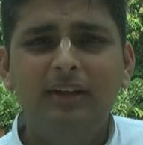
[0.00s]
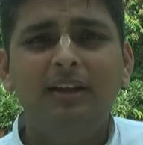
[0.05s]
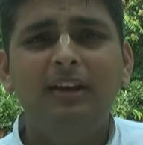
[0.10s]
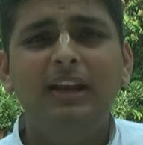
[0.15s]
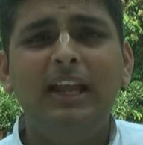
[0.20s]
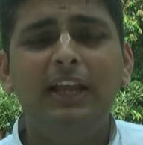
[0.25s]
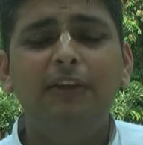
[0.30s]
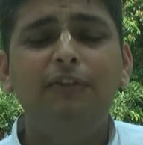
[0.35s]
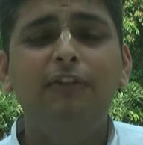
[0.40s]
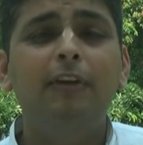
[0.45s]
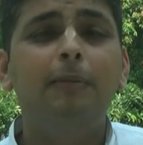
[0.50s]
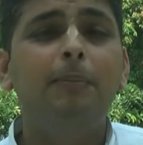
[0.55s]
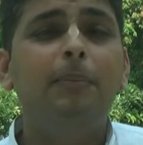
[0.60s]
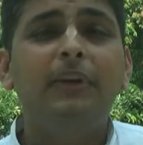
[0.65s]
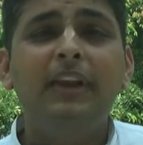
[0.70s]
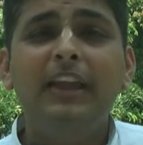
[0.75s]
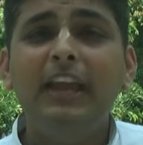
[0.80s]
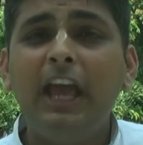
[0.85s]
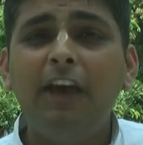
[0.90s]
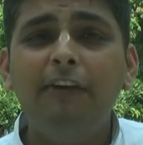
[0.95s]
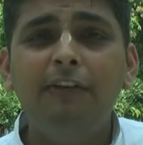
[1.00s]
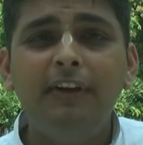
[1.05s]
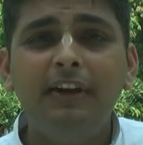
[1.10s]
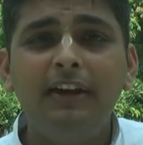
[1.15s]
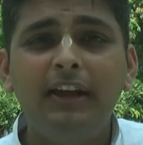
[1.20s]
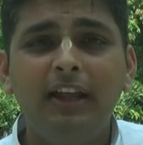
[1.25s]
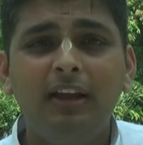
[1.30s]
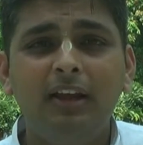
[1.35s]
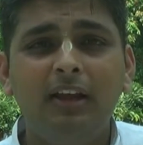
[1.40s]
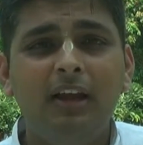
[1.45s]
Like we pray every
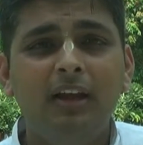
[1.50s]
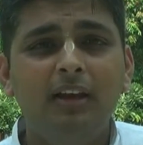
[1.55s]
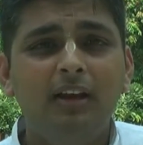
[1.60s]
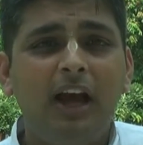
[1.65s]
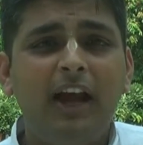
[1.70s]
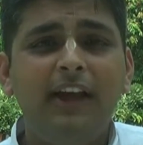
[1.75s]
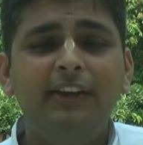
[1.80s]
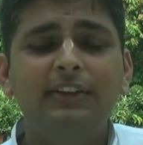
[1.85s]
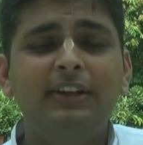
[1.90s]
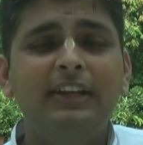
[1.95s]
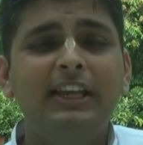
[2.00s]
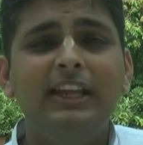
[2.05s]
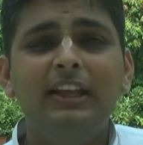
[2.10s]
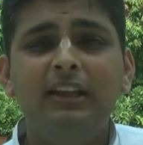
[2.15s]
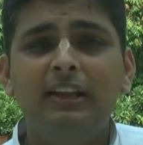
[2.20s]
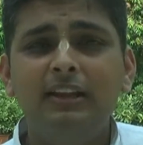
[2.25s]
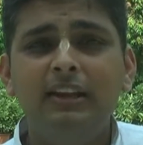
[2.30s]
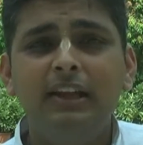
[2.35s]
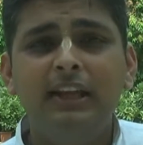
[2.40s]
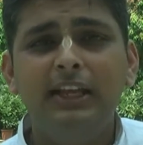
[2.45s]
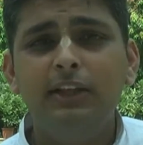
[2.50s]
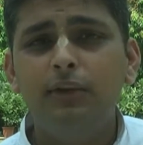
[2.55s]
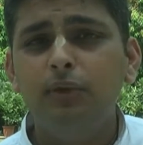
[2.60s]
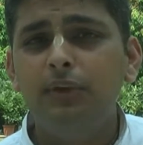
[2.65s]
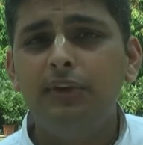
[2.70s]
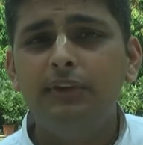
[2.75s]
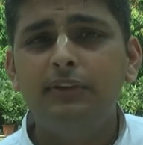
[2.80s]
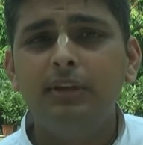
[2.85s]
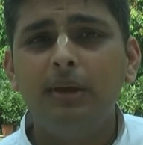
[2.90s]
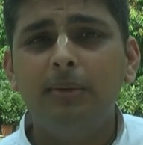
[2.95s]
day, either in
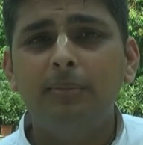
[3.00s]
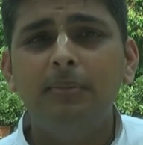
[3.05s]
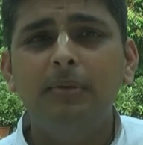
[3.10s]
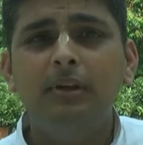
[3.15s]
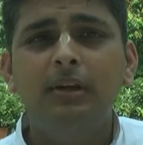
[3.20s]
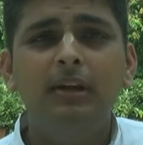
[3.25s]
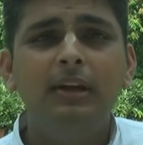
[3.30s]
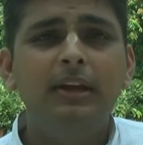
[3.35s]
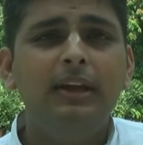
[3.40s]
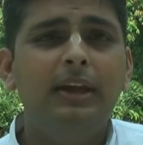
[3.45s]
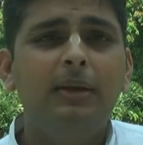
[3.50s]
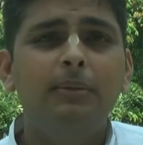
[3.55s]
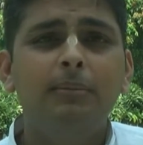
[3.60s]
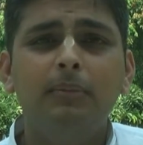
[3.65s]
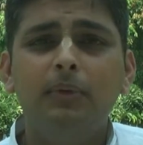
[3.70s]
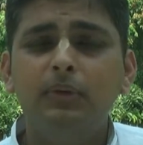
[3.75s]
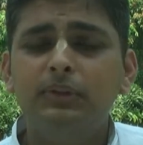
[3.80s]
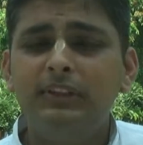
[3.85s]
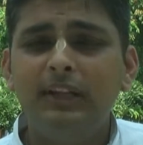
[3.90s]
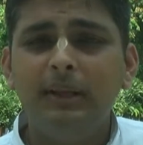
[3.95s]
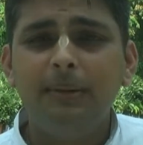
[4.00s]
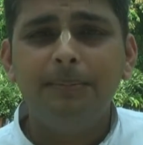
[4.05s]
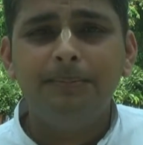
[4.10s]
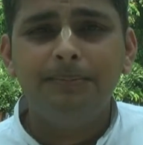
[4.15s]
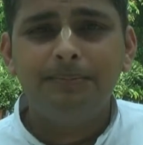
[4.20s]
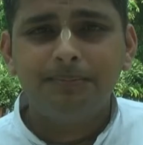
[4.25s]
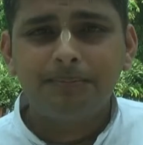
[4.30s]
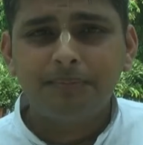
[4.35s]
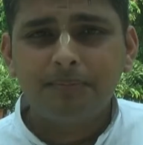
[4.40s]
Hinduism, in Muslim,